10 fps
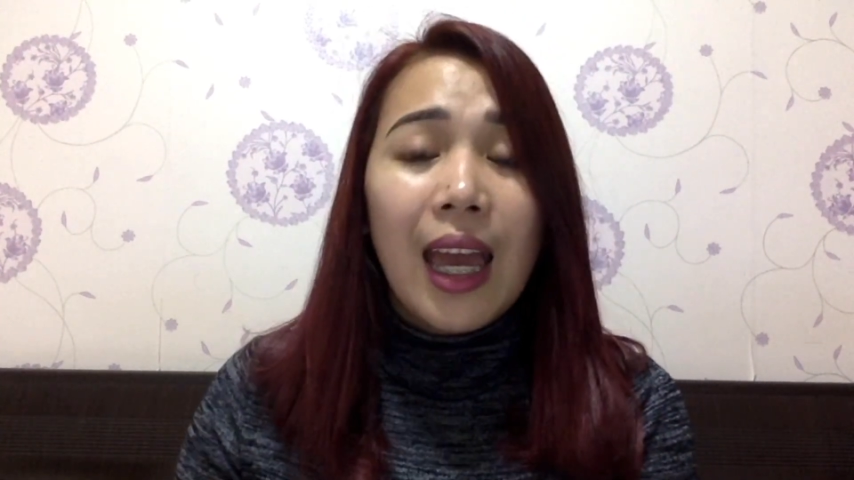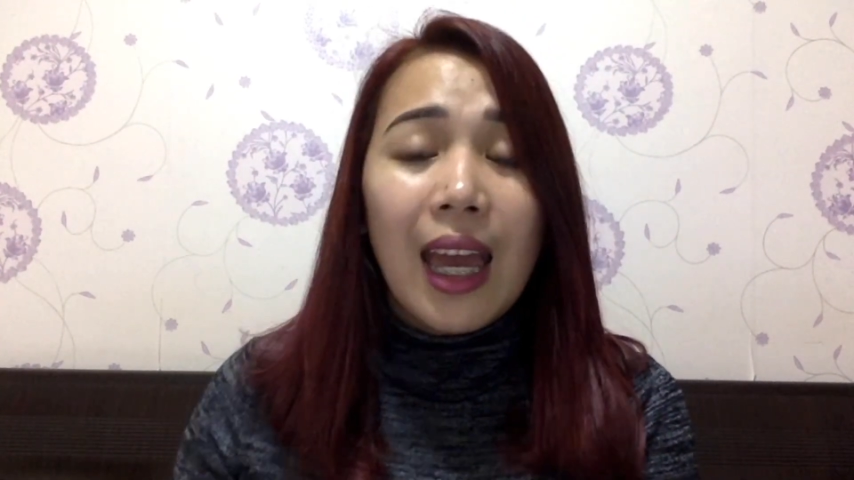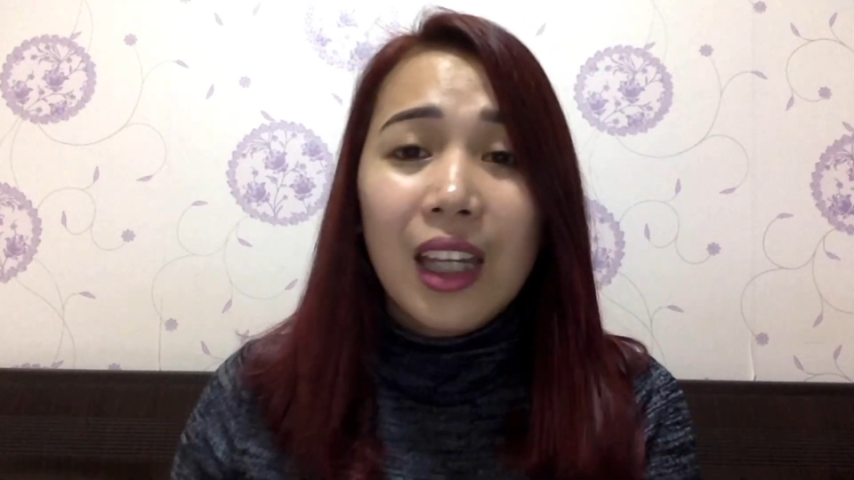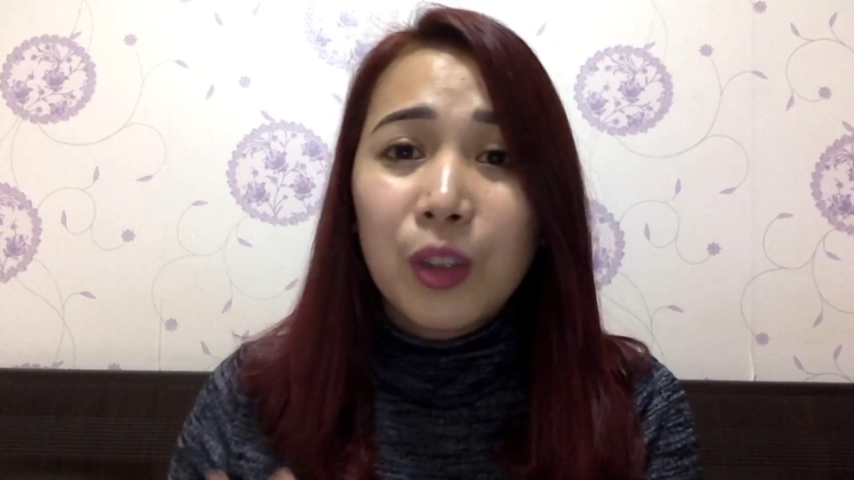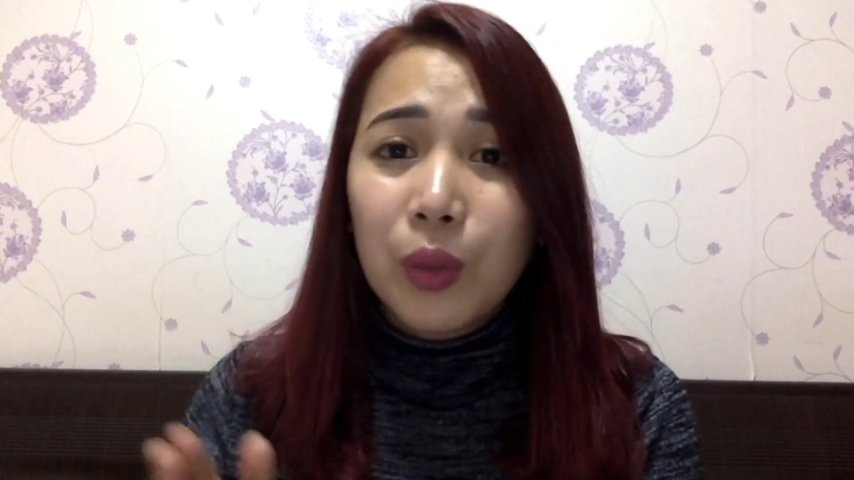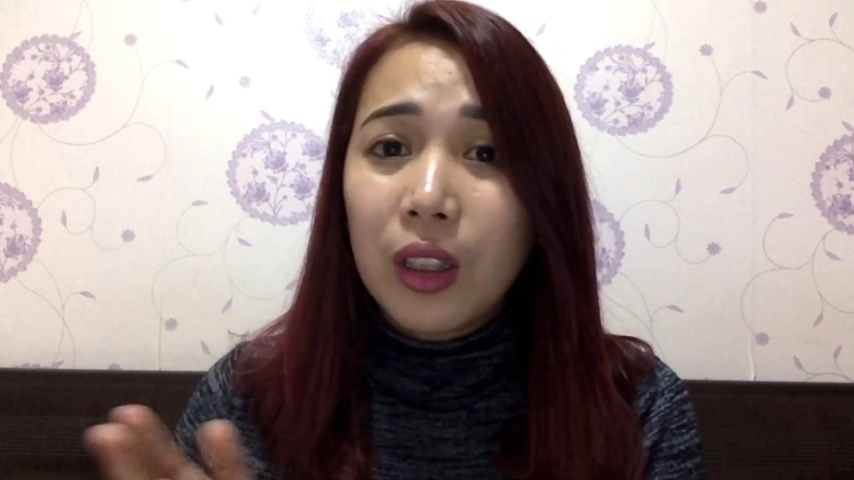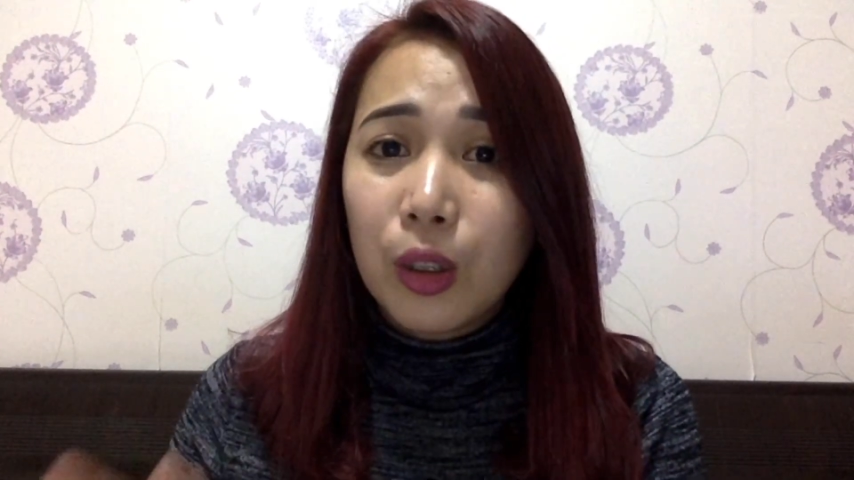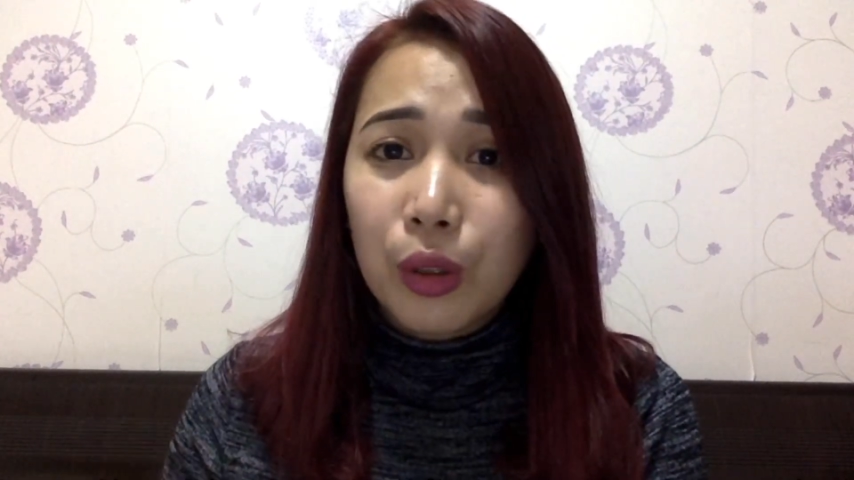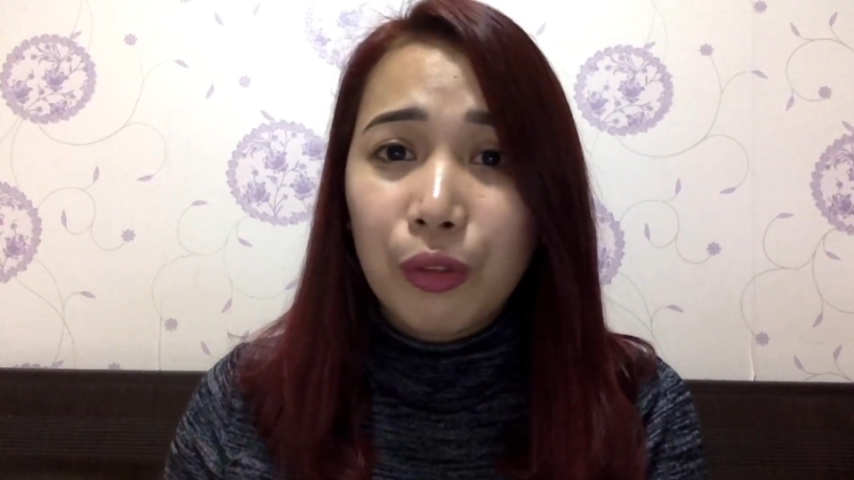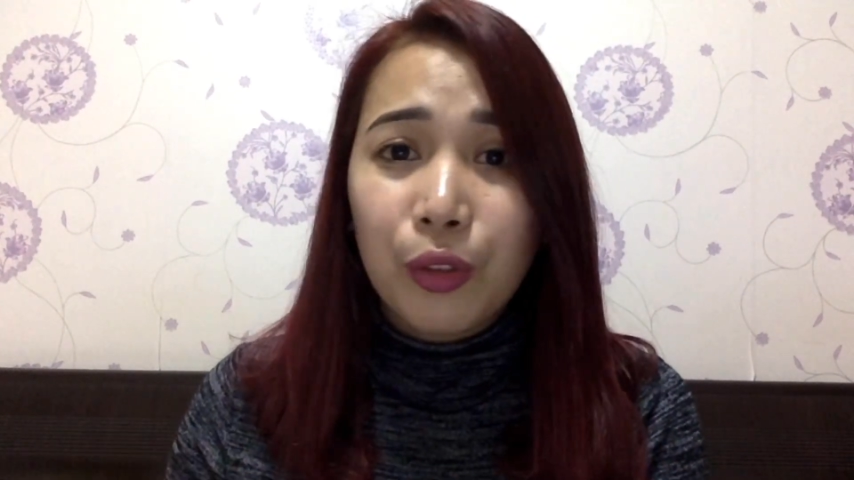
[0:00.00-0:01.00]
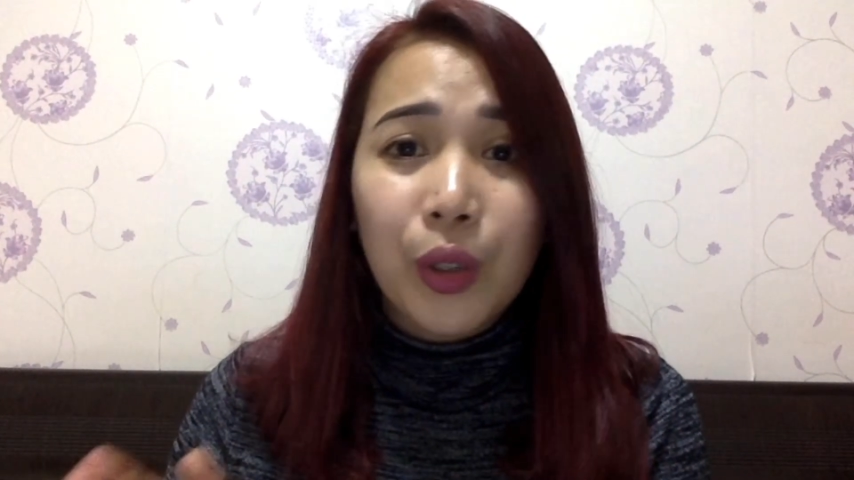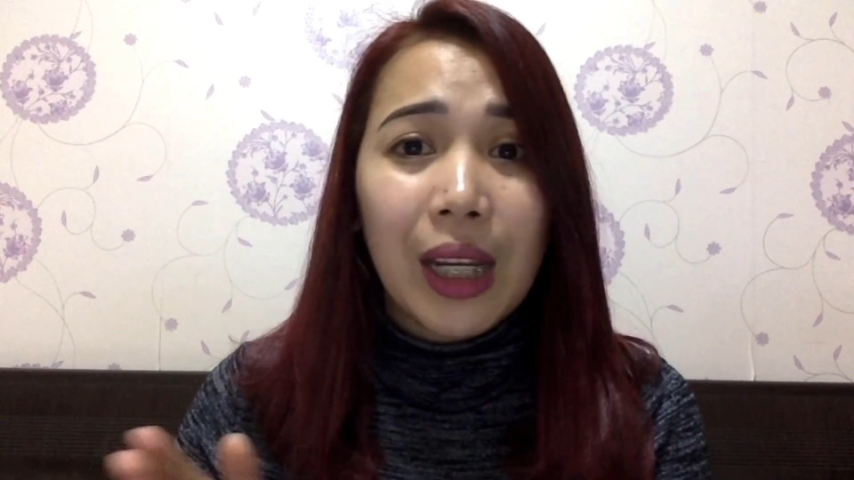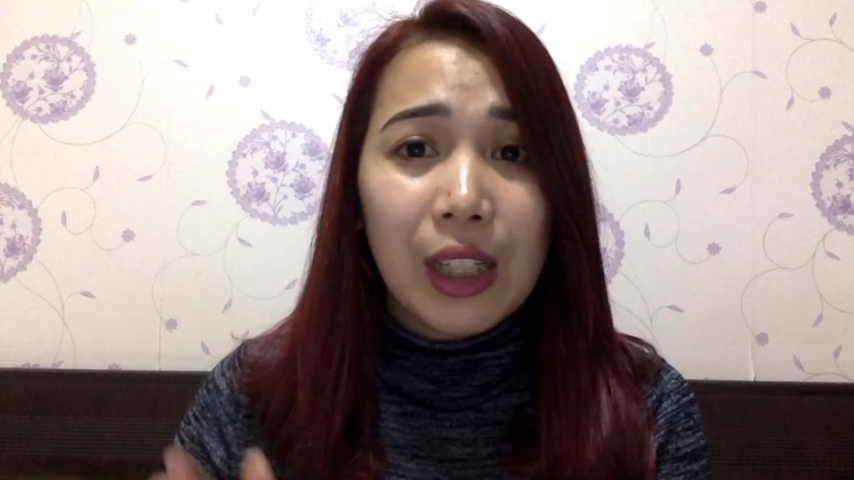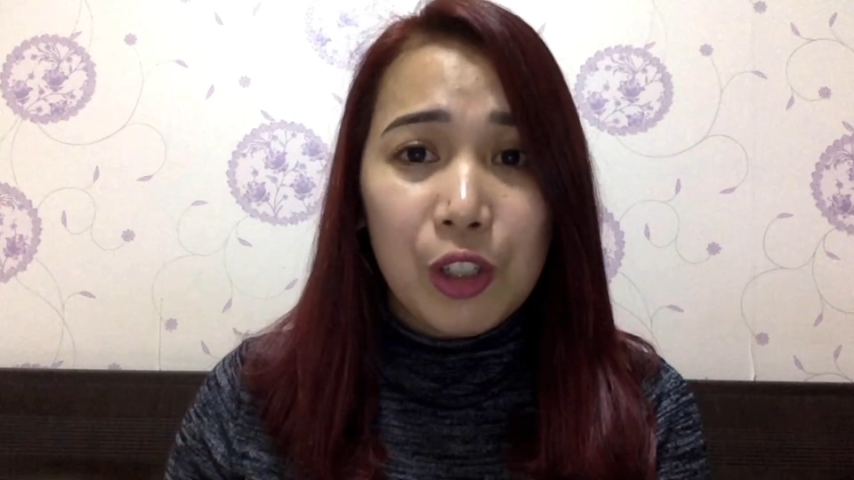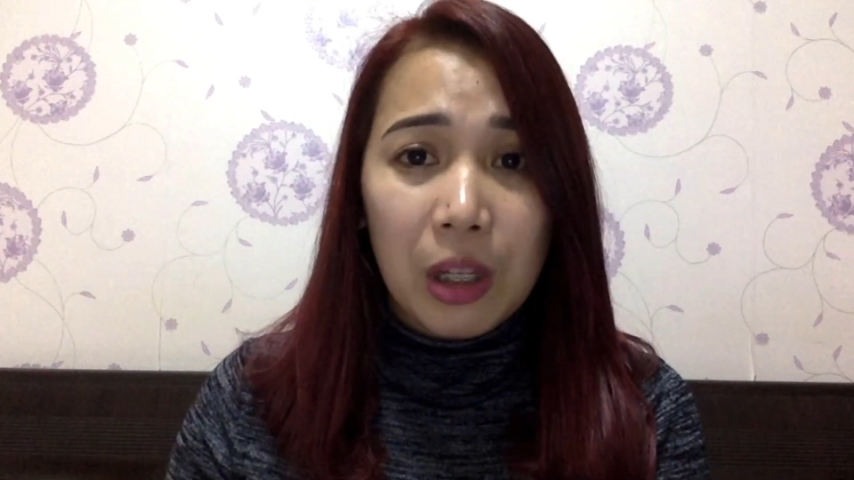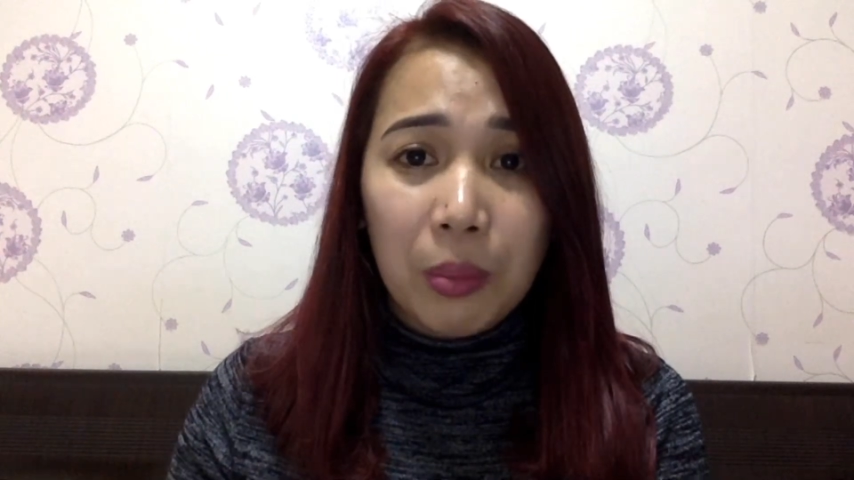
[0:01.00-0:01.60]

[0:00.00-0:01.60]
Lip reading: and will look for a cheaper